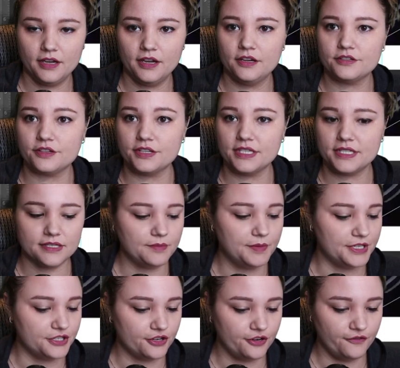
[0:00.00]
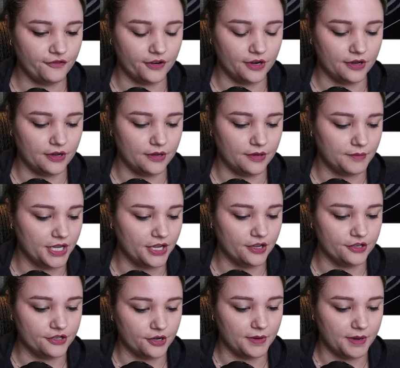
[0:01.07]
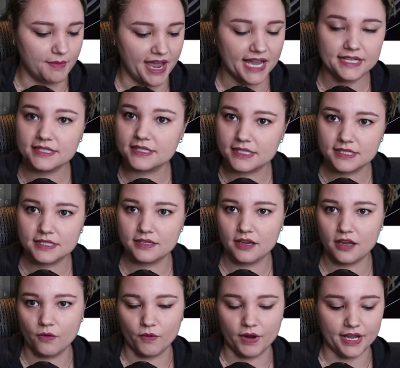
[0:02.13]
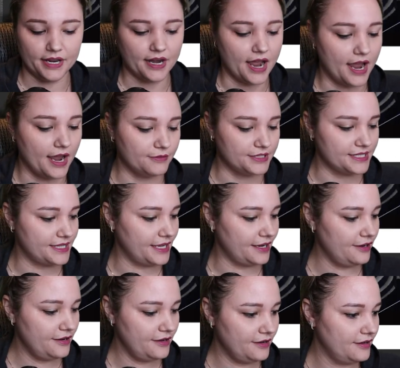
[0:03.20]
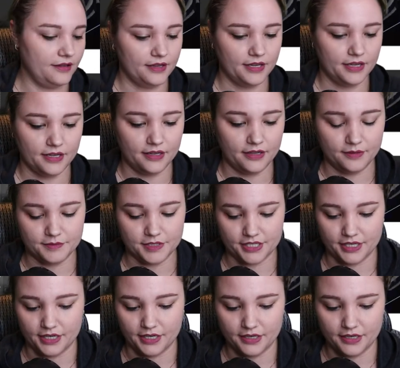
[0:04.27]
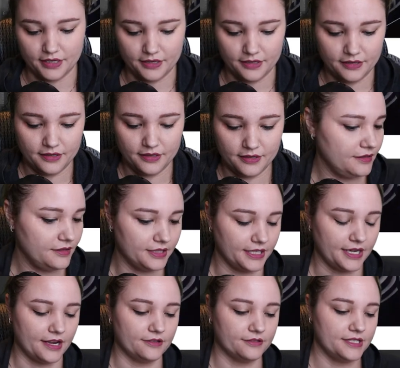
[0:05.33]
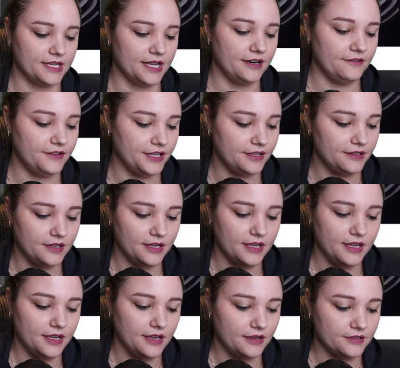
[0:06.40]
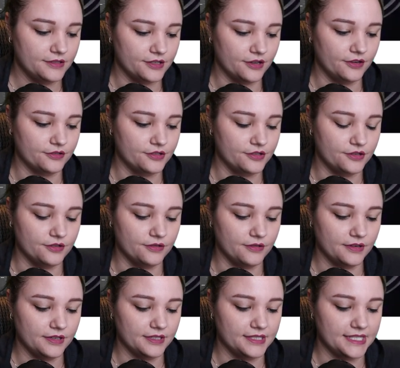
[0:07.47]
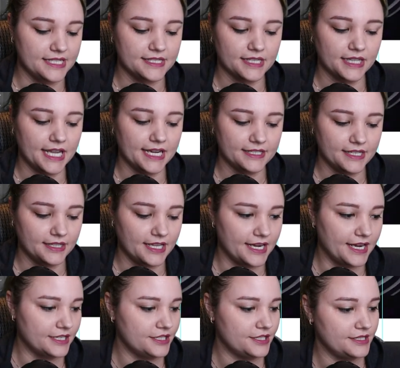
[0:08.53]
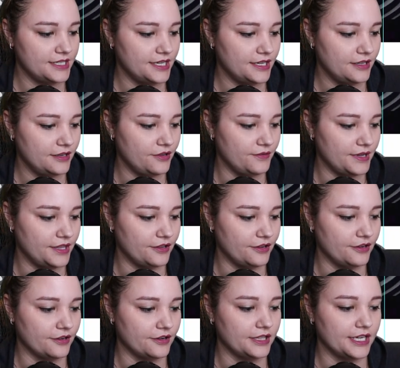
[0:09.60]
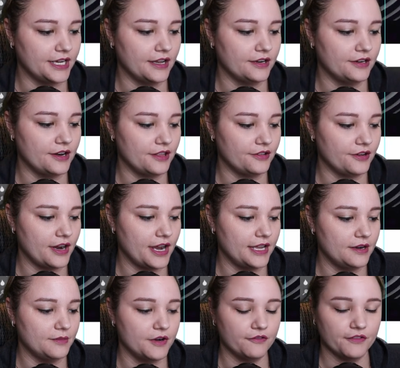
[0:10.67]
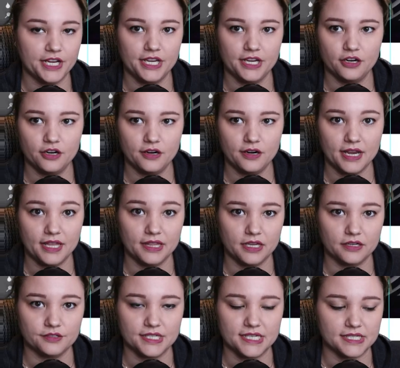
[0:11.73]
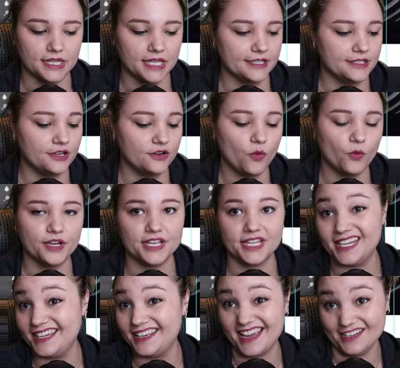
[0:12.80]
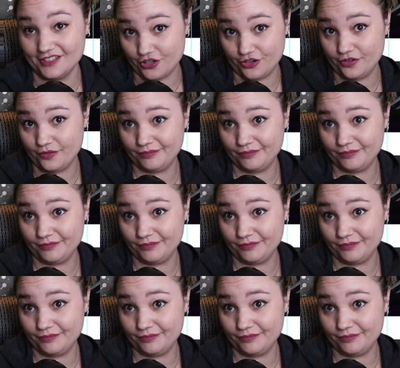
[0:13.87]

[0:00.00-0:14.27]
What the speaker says: So this is a picture from Adobe MAX when I was there, and I'm just gonna click outside of it. So to deselect it like I just did, you either click on another item over here and that'll deselect it, or you can hit enter.